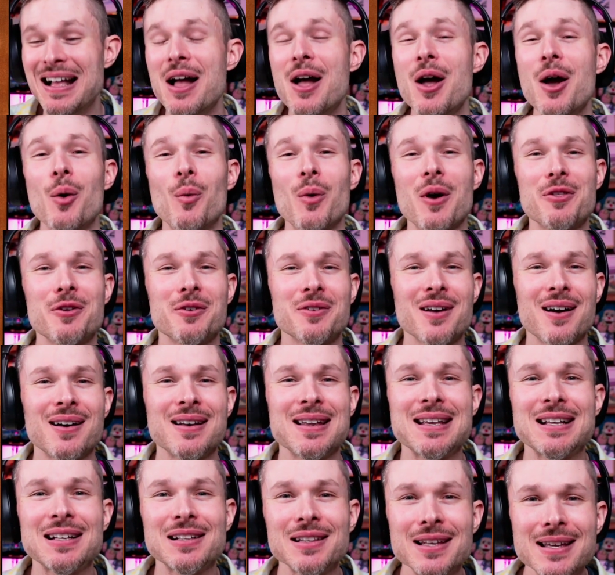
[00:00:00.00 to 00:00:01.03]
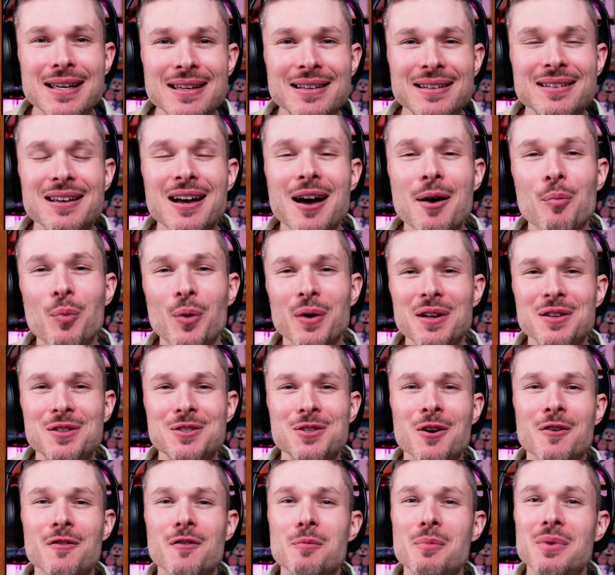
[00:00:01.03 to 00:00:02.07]
Whether or not he cleaned up what he
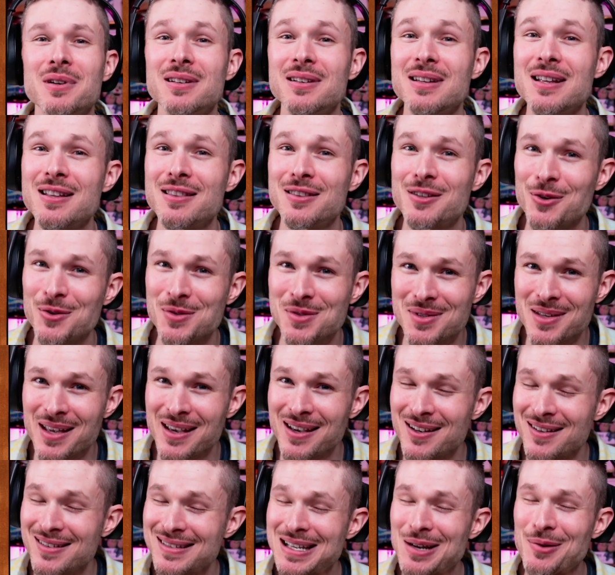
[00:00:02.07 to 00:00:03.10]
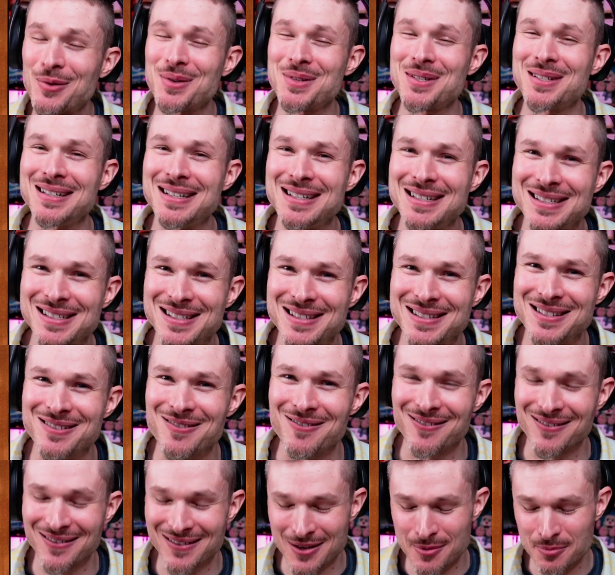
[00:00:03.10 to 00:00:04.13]
took from underneath those nails, that wasn't in the
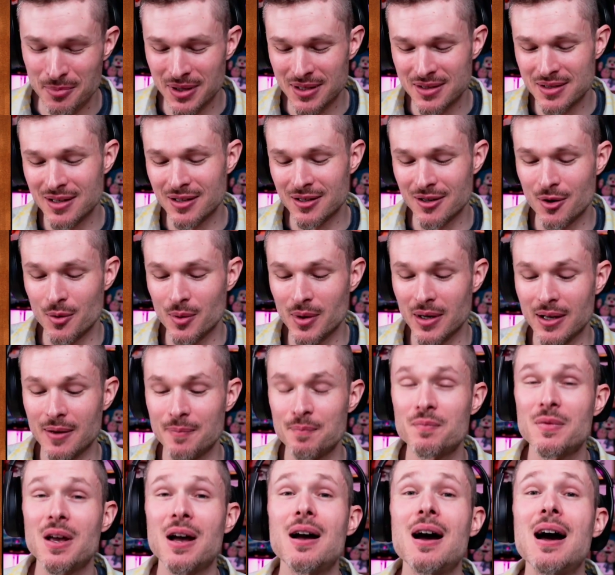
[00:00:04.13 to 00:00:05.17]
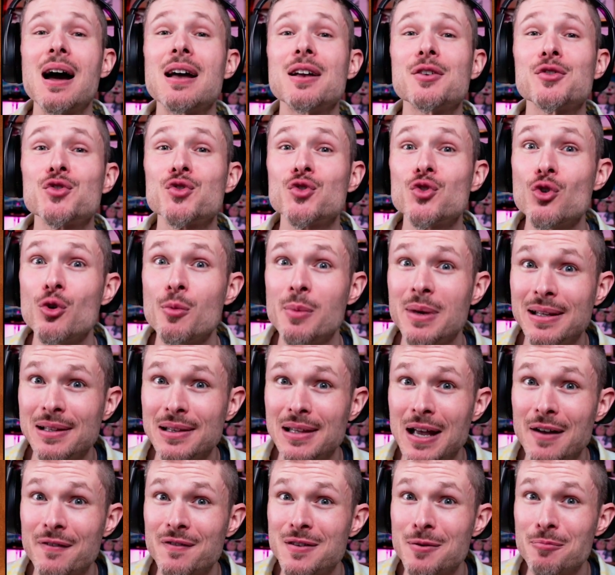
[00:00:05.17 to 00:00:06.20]
story. But you know what? I assume he
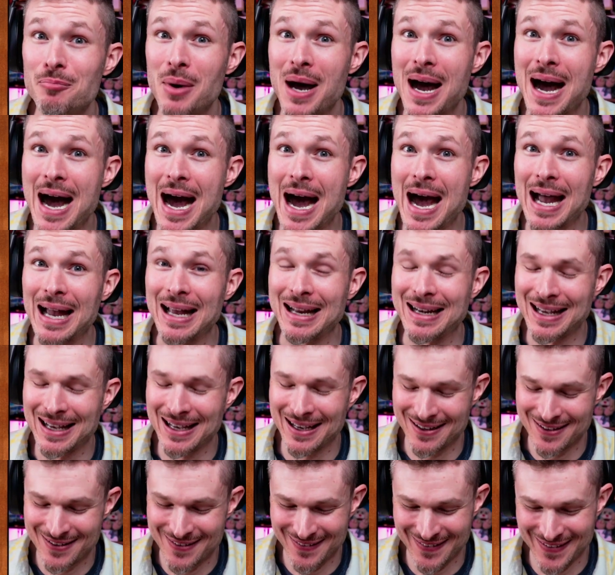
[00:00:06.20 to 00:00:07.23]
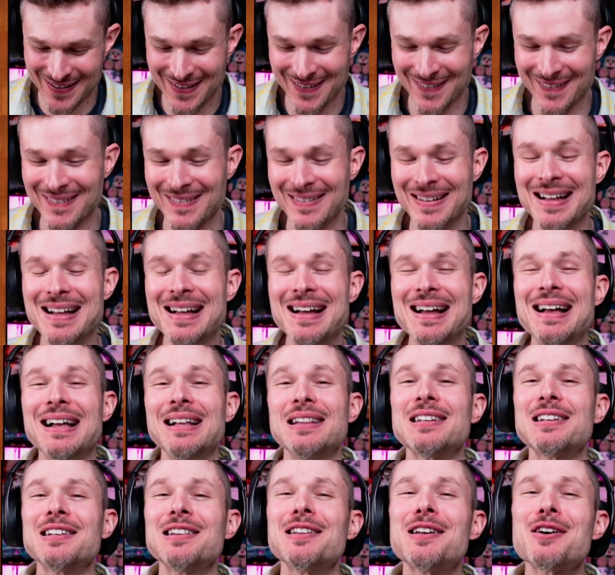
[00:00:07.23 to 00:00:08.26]
left it behind. I don't know. A
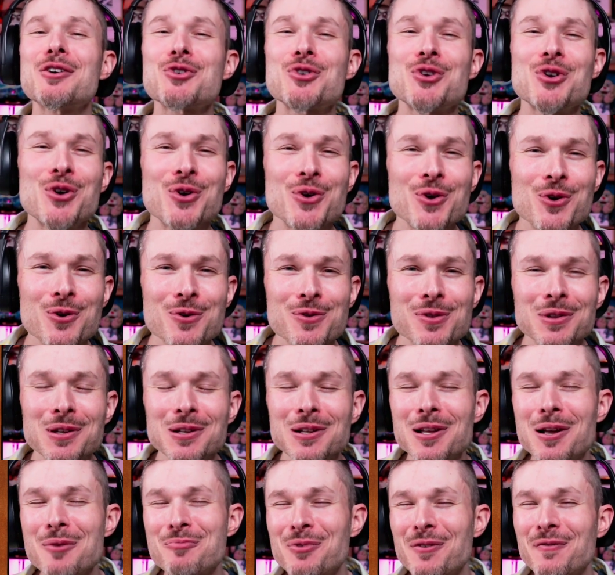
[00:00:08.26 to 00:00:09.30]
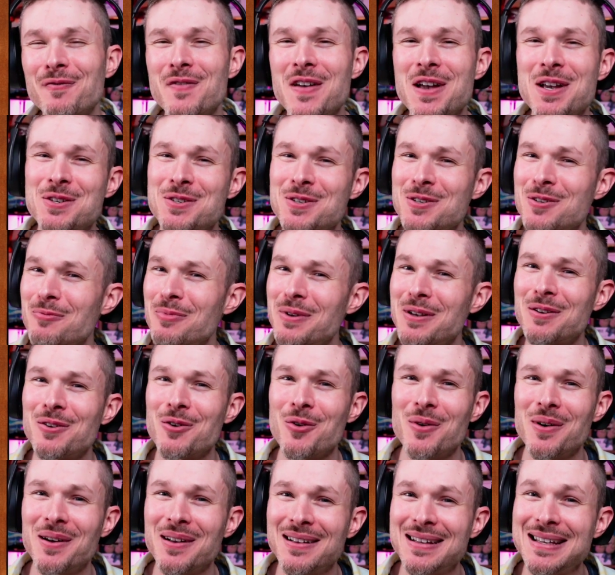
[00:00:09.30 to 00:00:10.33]
little uncouth, a little unprofessional, but you know
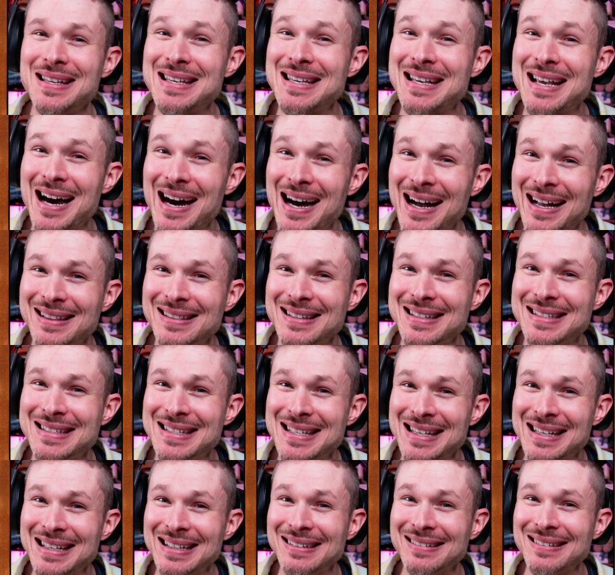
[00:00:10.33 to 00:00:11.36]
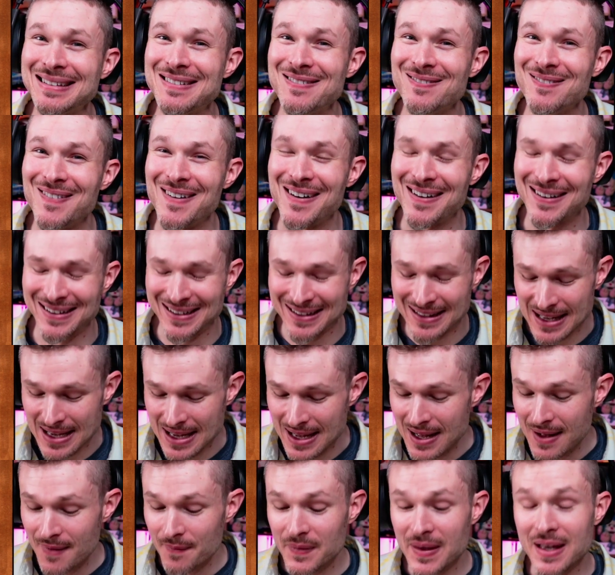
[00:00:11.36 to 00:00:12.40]
what? He got the deal he wanted.
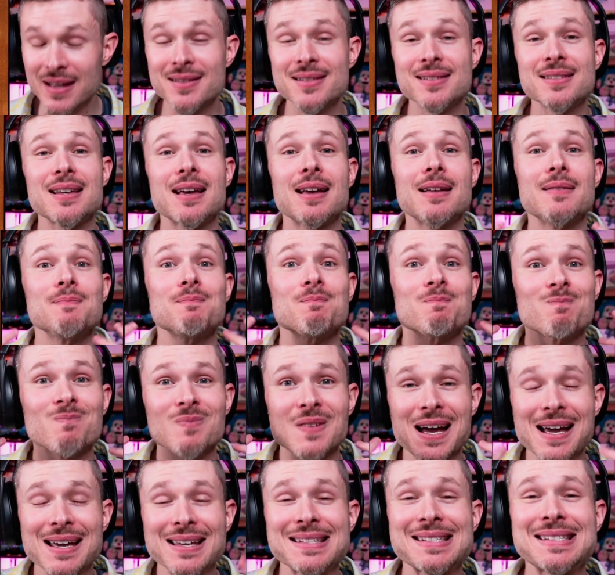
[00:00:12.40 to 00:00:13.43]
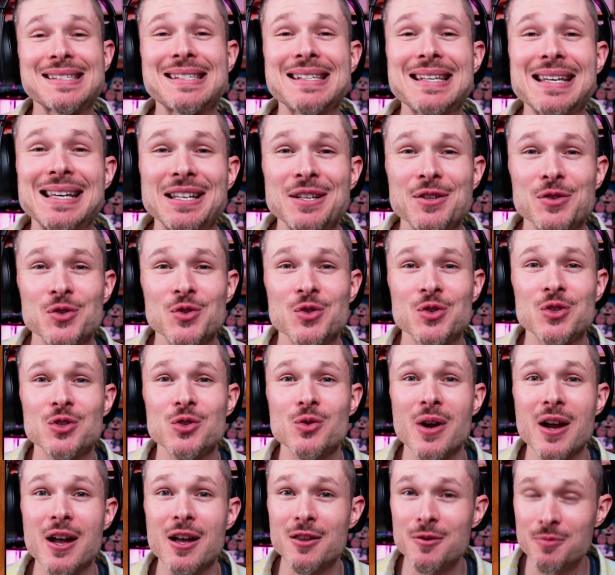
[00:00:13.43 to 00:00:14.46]
That said, I can see it as a
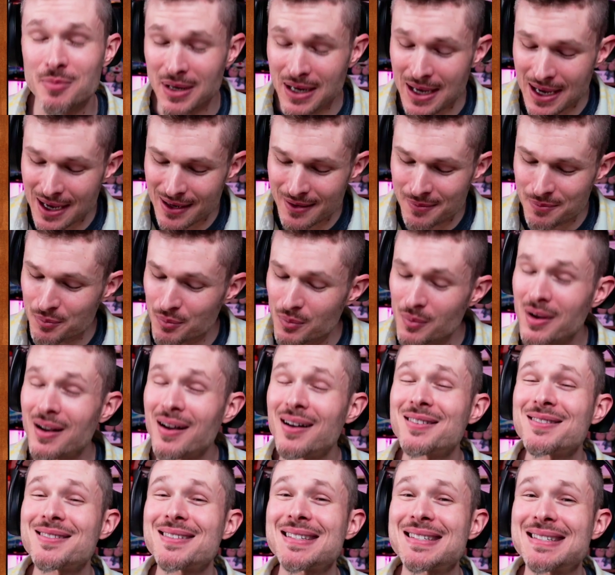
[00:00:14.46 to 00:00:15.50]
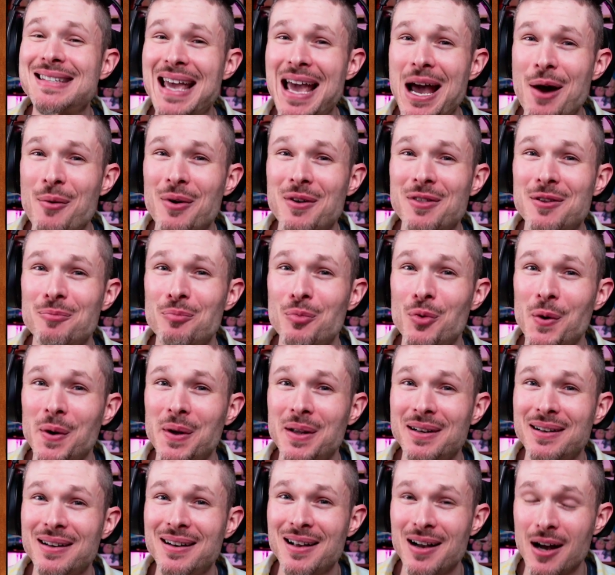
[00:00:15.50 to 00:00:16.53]
strength, but I understand why they're bringing
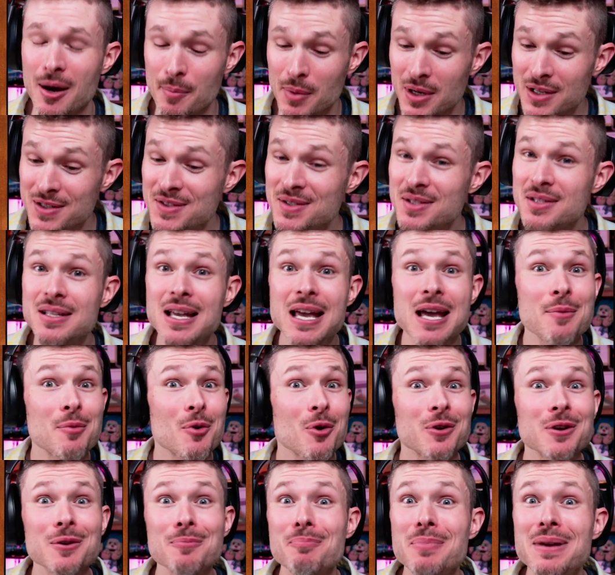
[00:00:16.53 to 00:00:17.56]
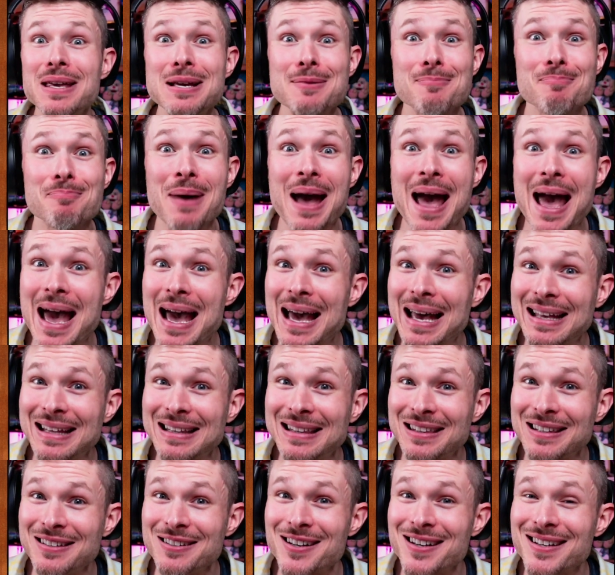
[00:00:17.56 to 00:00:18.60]
it up. Unstable can be a bad
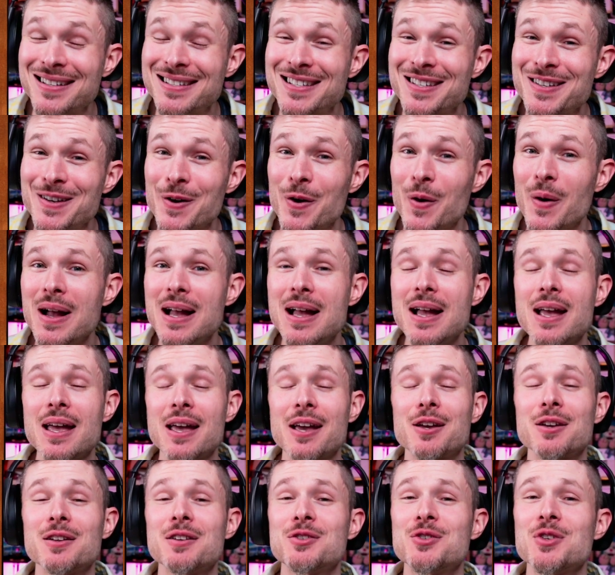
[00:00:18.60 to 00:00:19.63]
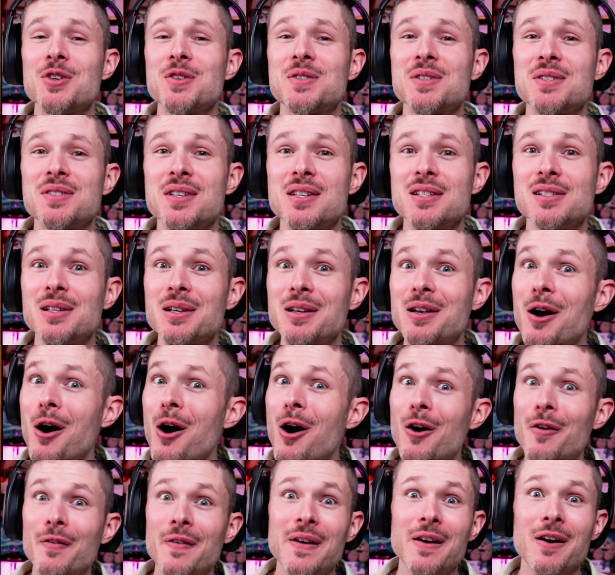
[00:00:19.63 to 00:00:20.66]
look, too. It could have just as easily
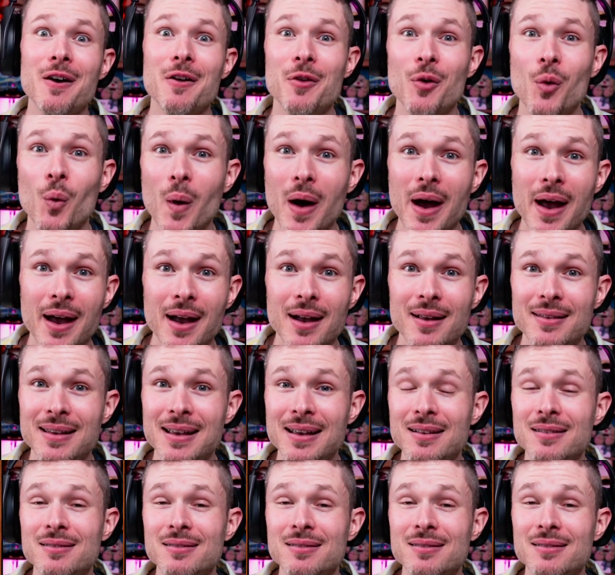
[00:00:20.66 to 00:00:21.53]
gone the other way, and they